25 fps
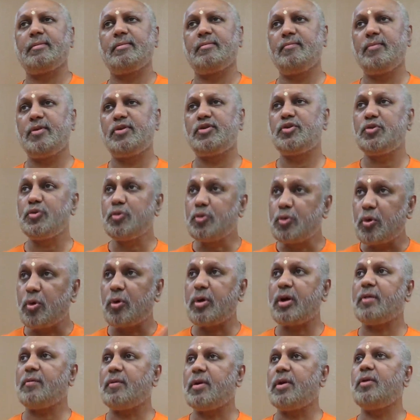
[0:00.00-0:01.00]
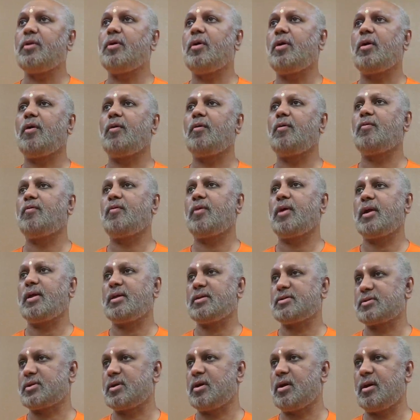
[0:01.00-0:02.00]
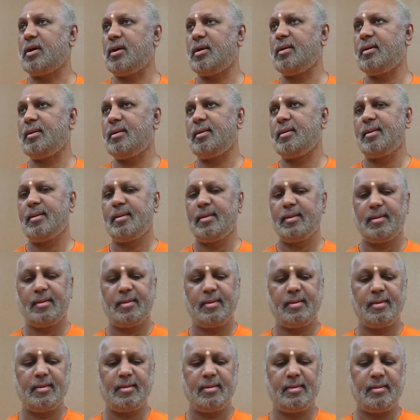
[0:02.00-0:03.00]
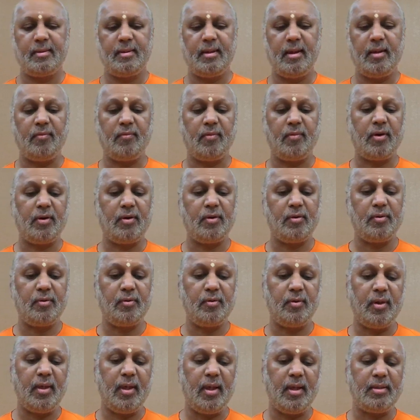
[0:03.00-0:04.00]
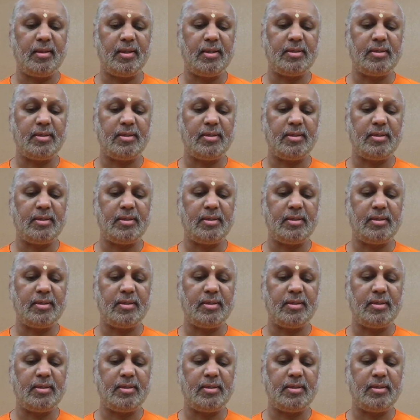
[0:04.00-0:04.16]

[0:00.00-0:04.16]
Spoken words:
which you don't even know how far he has gone, then what you do?